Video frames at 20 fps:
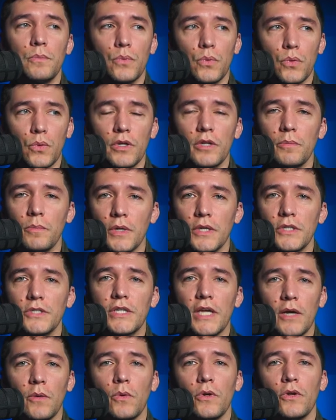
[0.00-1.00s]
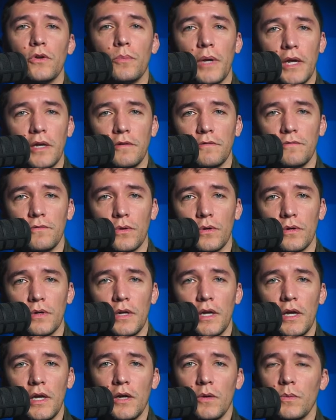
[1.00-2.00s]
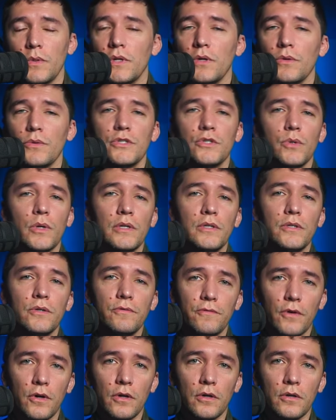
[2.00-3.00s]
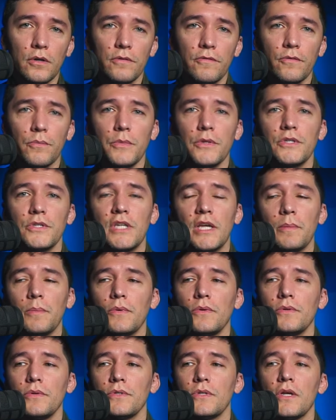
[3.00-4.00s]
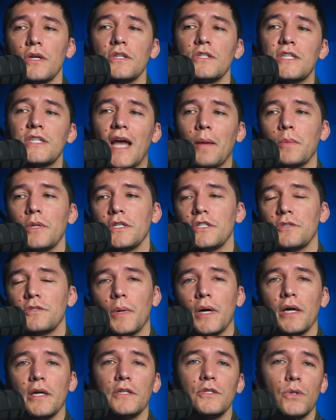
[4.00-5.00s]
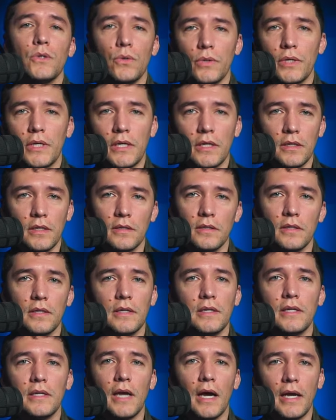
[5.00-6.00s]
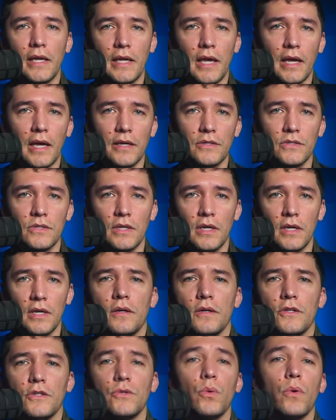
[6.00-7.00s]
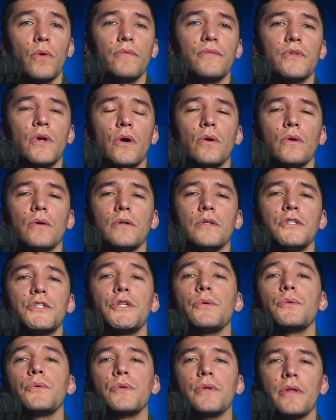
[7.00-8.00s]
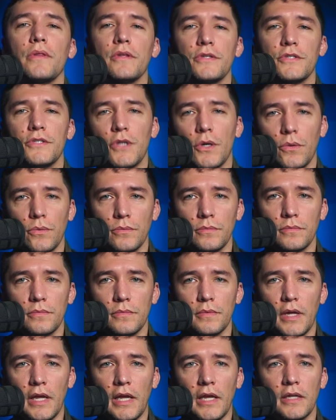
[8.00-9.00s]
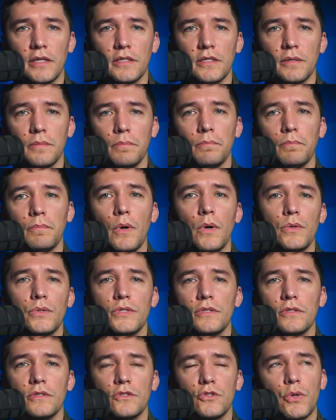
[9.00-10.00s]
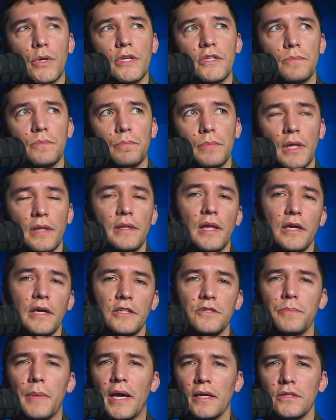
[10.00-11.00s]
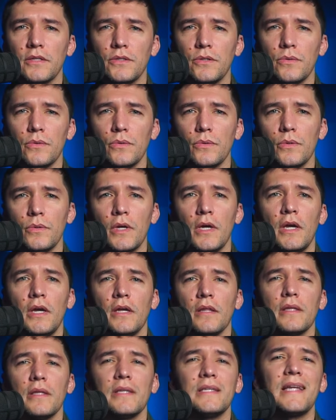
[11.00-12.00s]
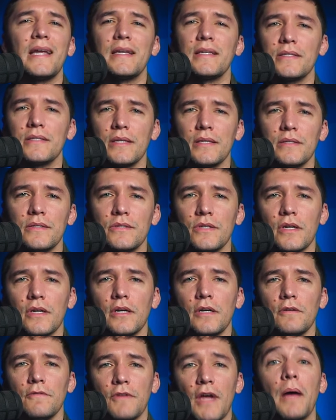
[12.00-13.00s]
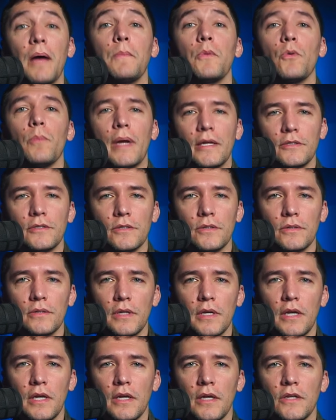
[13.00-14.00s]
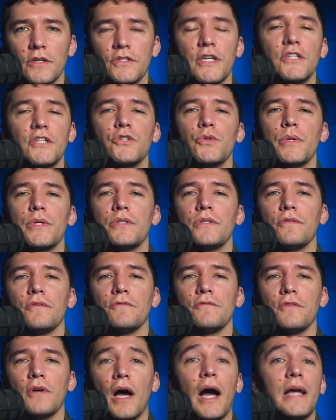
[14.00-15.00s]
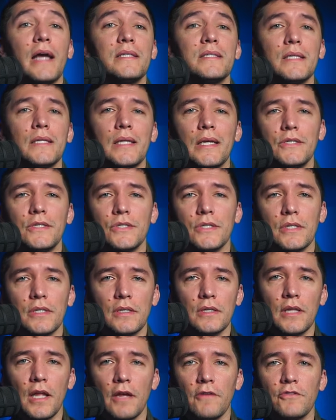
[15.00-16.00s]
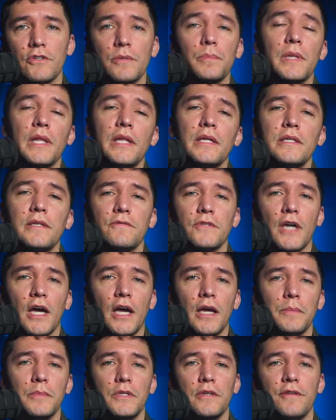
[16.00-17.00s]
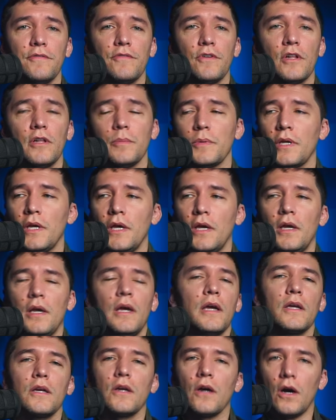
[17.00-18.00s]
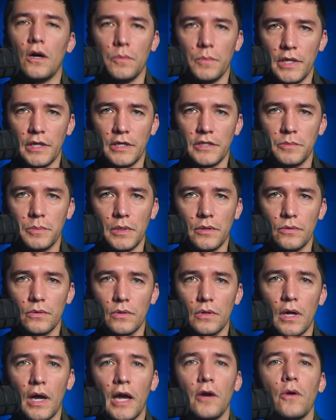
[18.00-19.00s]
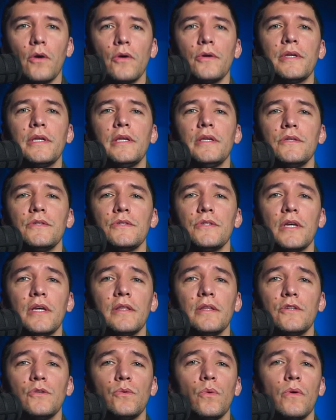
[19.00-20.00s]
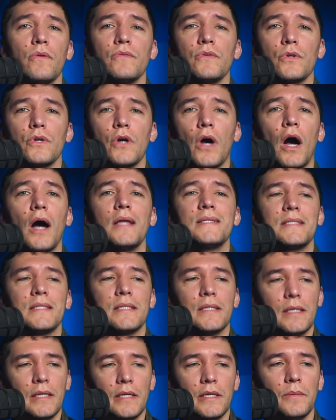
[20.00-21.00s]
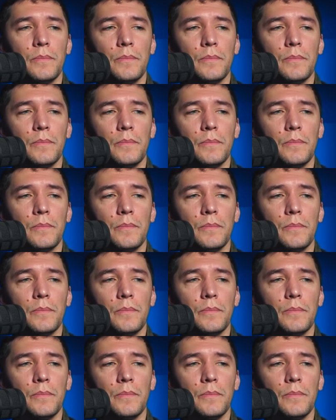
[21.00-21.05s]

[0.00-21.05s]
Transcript: pretty much get what you're paying for. We don't stray too far from the staples established by Tolkien and Gygax. Dwarves are children of the stone, and most trace bloodlines back to the denizens of Ember Mantle. Centuries of isolation left plenty of time to develop complex political hierarchies, and the dwarves are constantly